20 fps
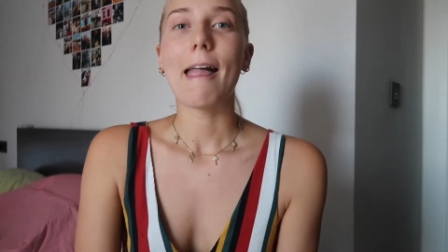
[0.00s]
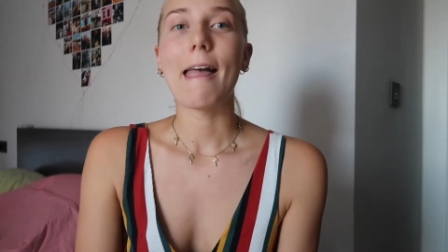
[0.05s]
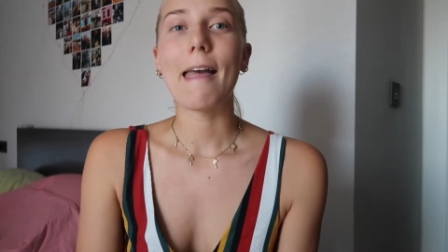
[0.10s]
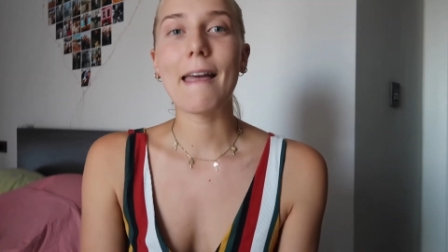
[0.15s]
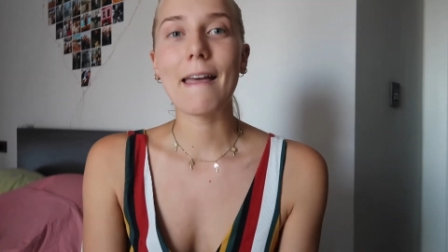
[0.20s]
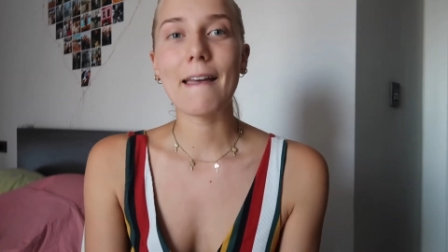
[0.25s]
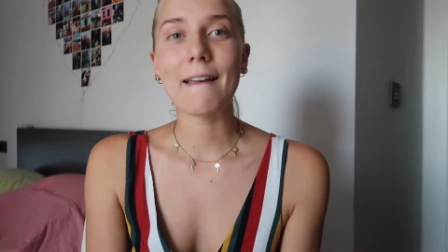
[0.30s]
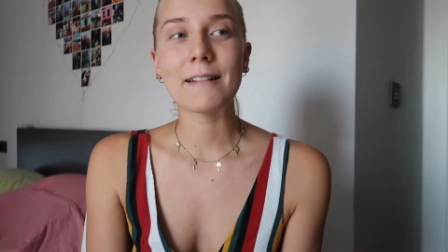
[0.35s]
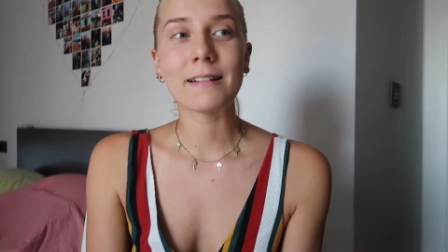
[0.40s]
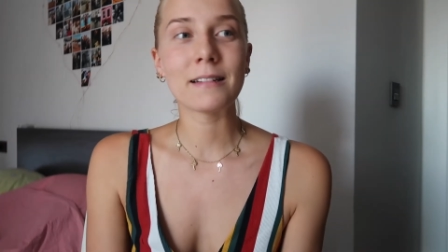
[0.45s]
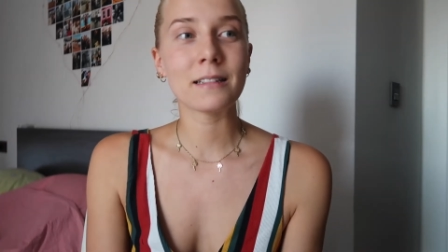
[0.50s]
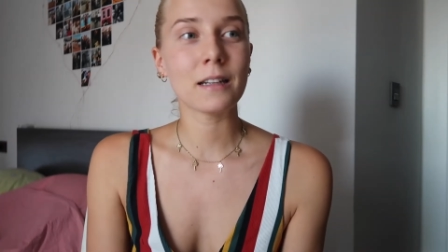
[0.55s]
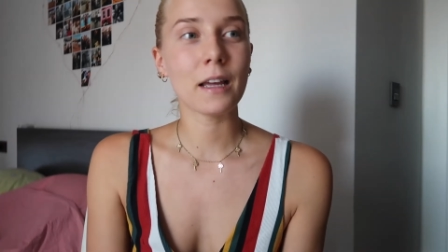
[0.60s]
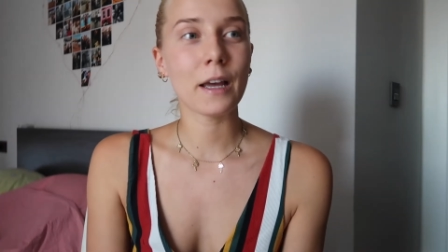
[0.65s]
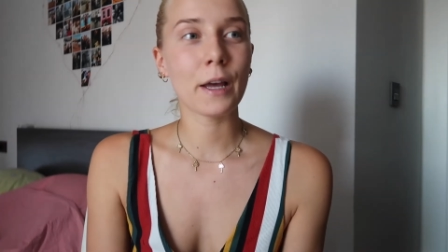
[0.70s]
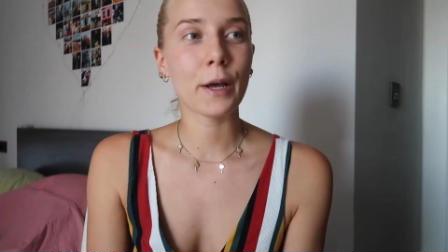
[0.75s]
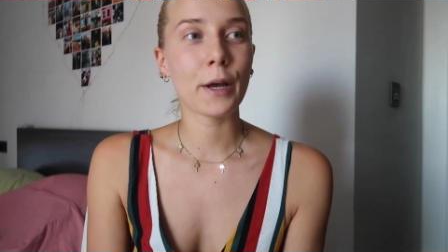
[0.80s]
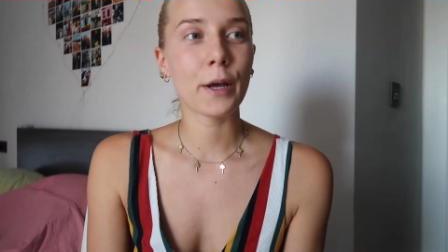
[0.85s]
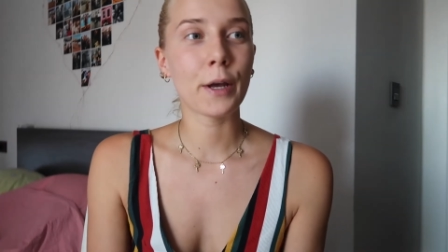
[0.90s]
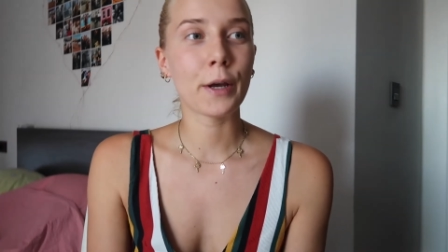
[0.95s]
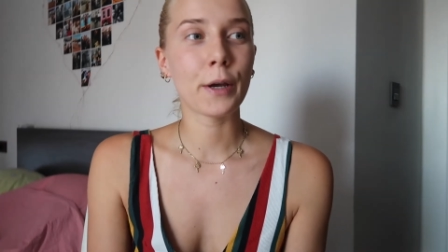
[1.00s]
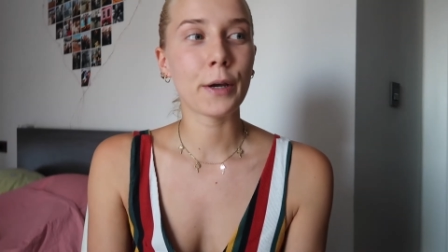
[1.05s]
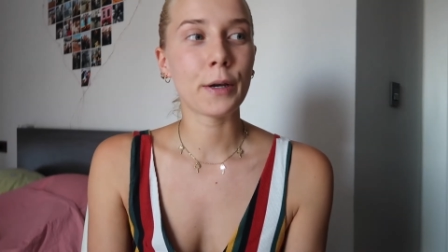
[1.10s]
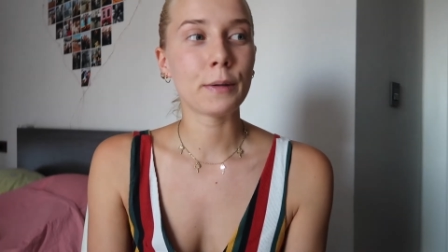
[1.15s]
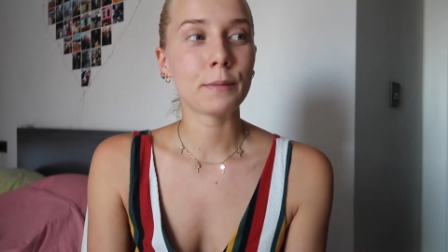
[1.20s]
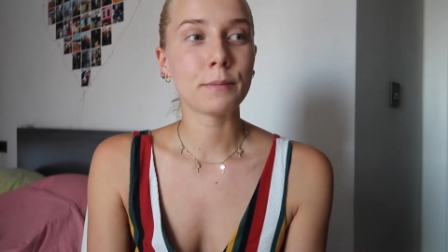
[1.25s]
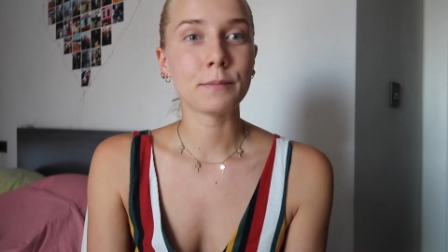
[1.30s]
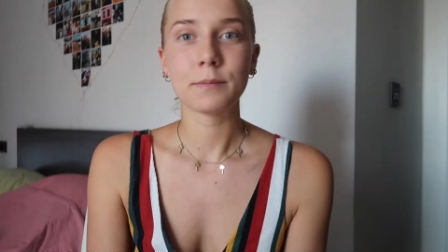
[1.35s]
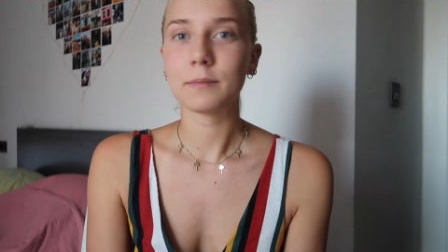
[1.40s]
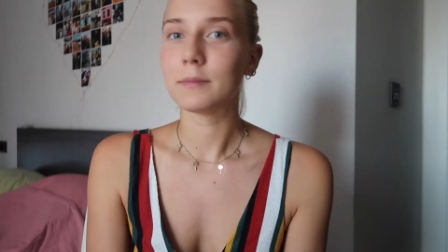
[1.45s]
And
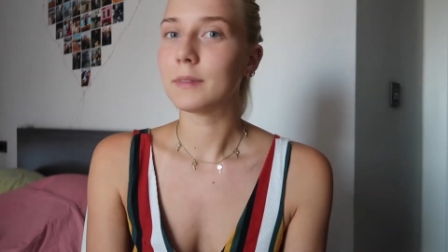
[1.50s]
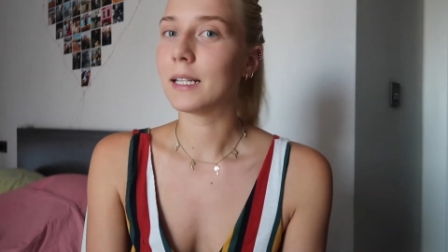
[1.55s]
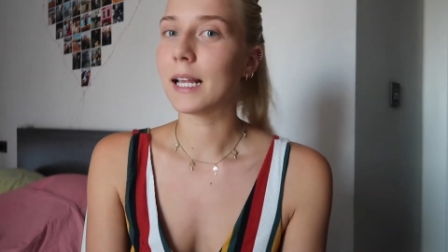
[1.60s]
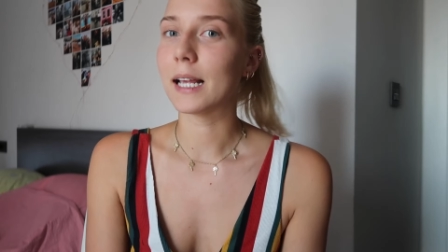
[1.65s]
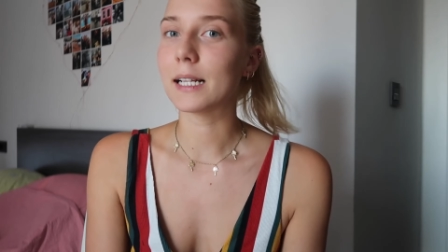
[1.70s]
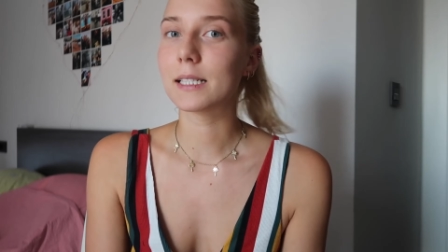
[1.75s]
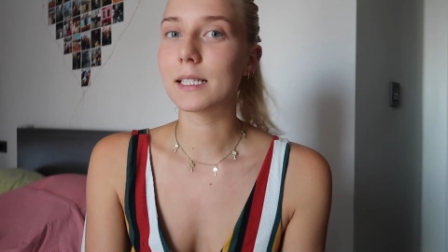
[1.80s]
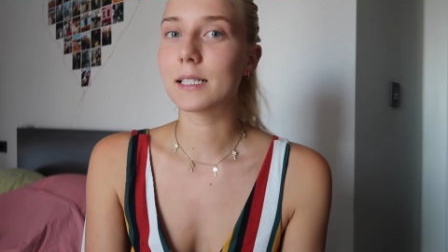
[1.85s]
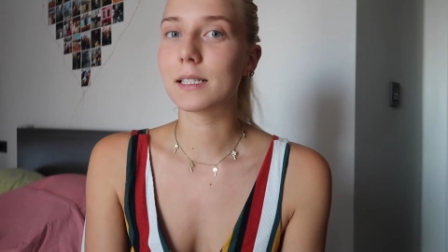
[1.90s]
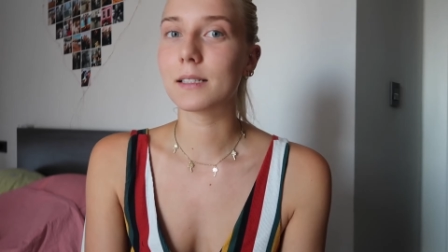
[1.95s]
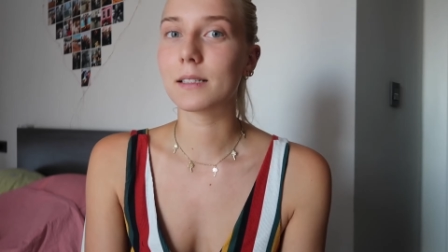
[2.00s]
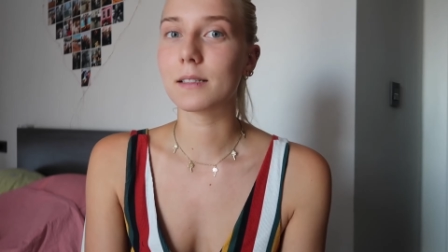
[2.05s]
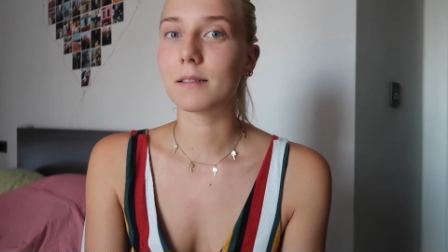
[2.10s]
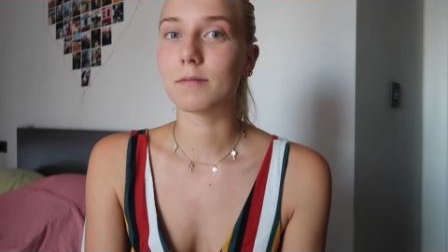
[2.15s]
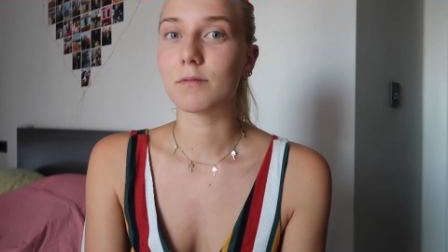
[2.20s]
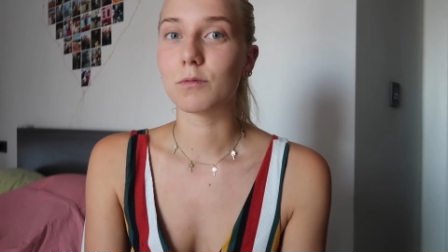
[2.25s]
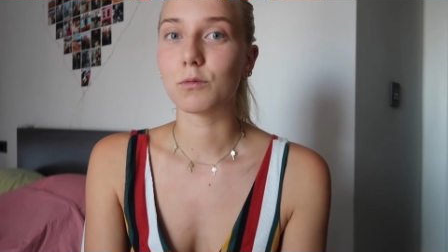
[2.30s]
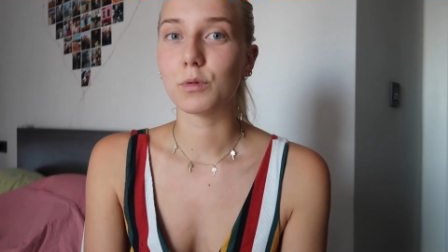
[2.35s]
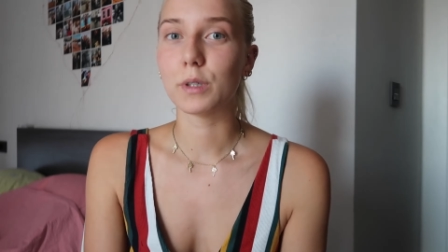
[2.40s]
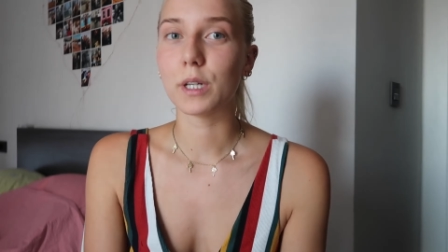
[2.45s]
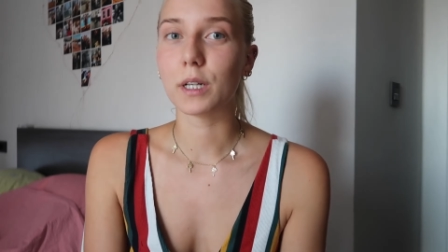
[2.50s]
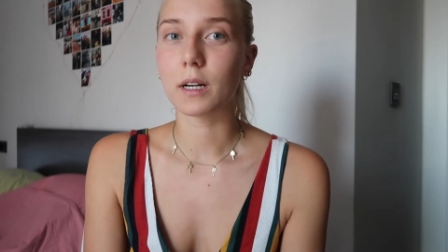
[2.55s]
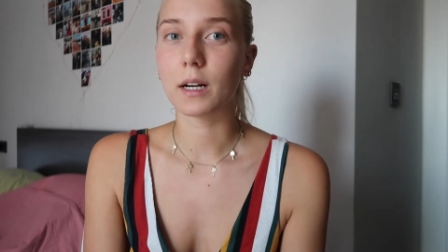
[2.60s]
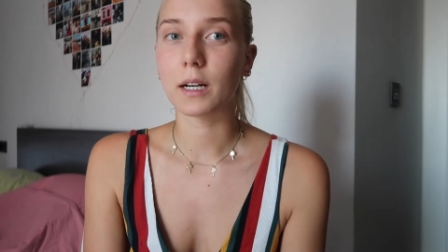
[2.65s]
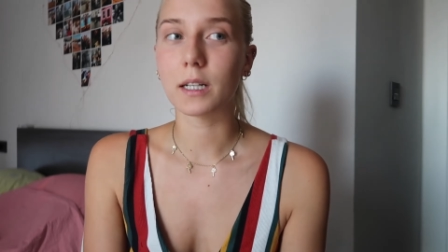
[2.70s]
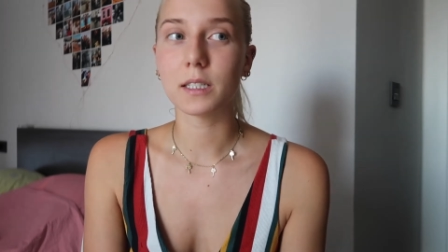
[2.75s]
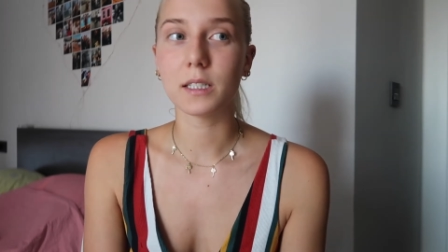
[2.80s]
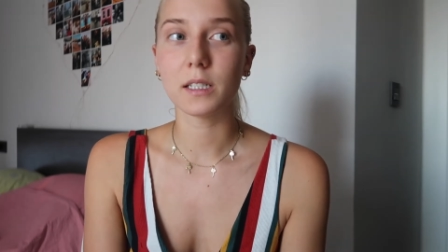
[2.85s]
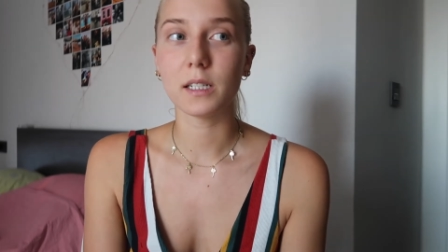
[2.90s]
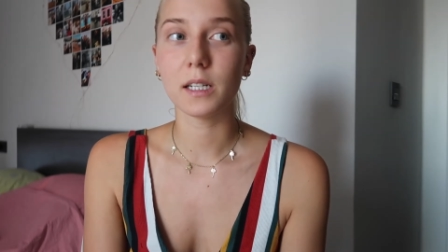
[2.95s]
um, let's, we're
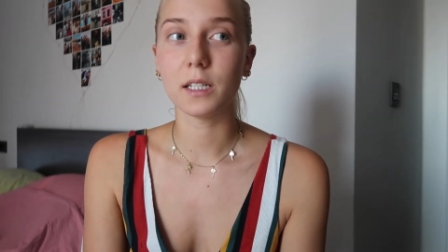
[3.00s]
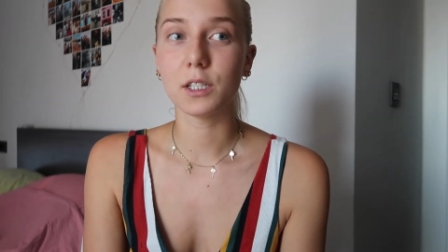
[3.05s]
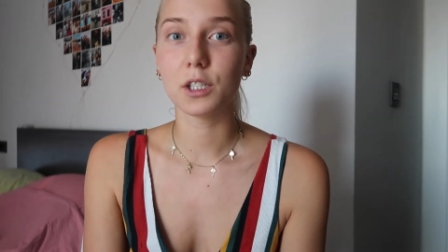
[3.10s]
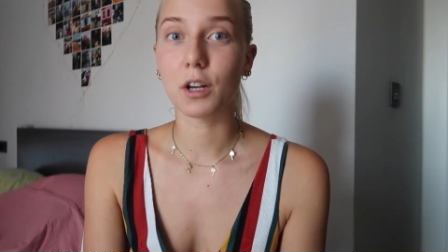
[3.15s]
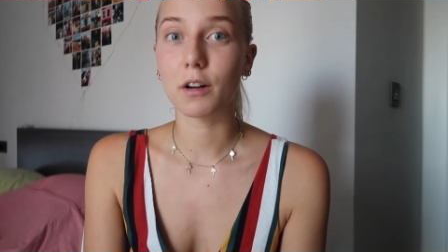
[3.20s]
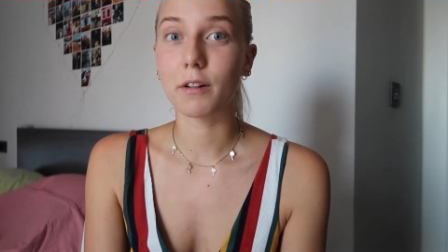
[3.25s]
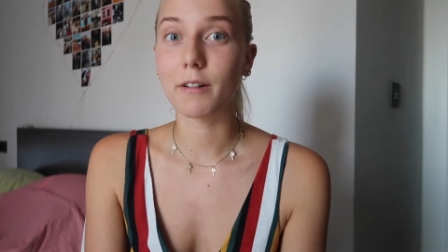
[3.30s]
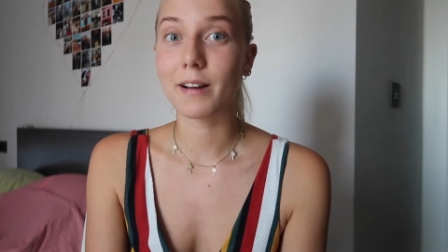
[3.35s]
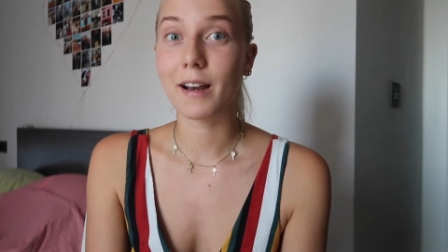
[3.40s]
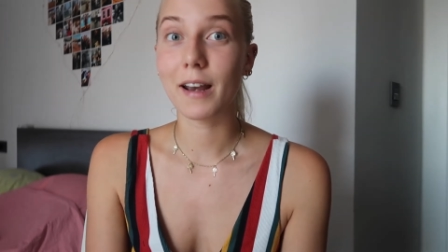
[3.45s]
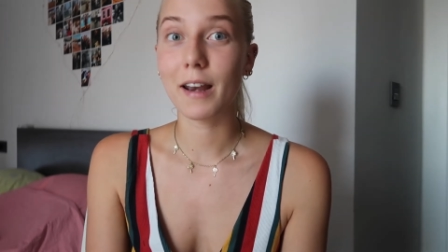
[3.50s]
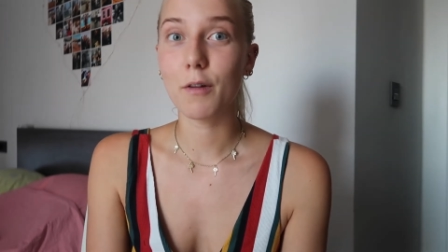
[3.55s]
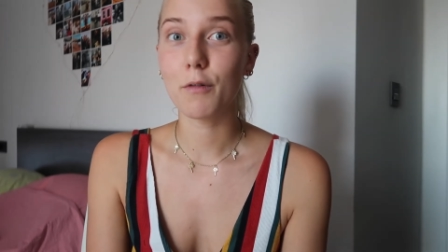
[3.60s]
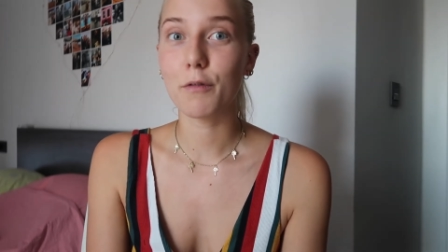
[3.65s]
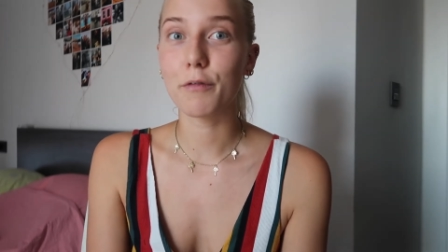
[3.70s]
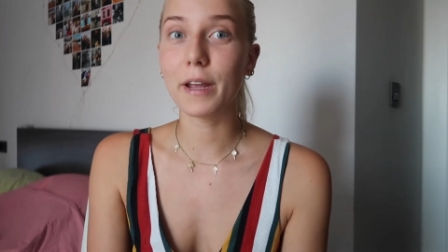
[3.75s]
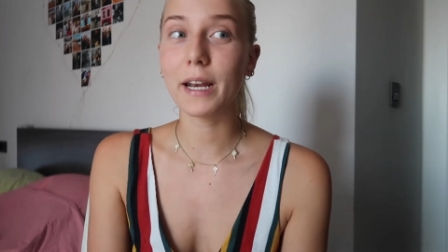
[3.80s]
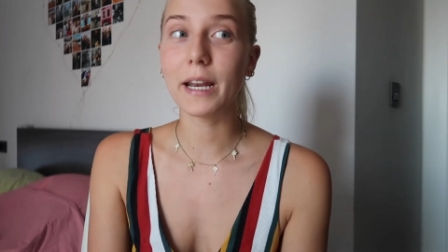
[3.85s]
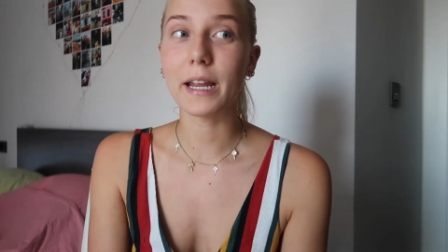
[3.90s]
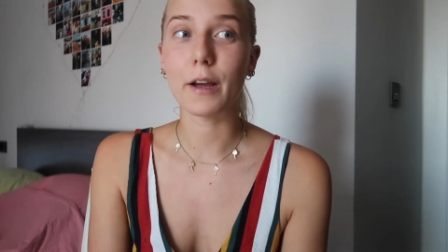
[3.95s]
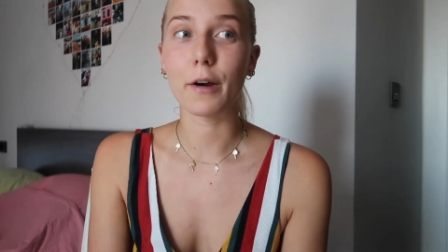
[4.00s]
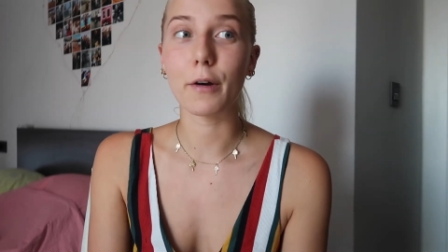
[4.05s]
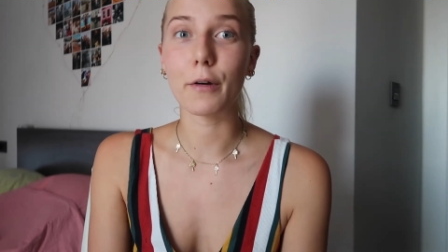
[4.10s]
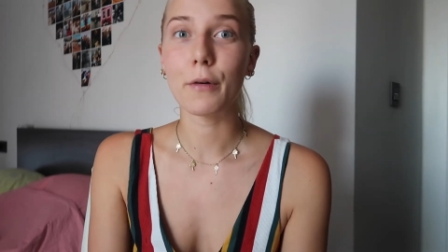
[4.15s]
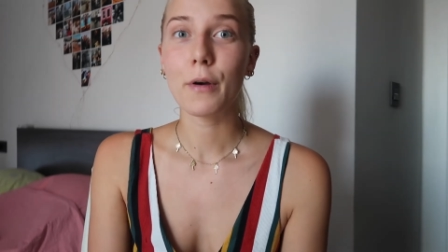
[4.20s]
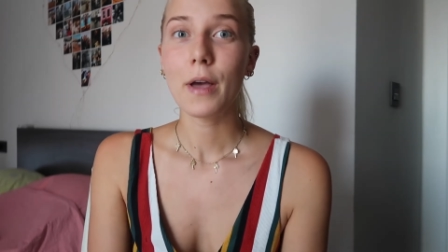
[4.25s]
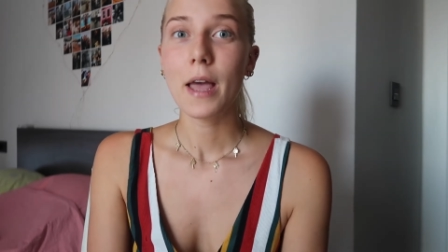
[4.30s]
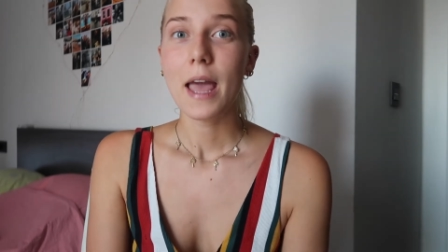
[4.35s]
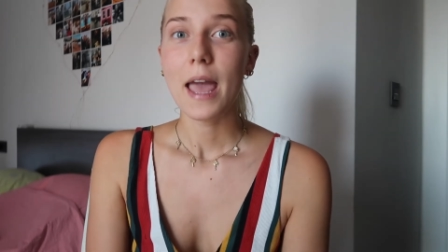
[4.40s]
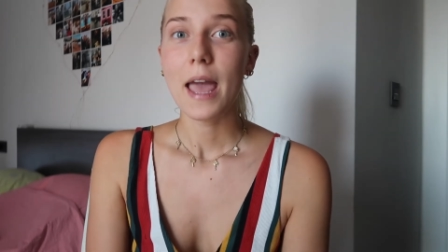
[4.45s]
gonna see each other in a new video.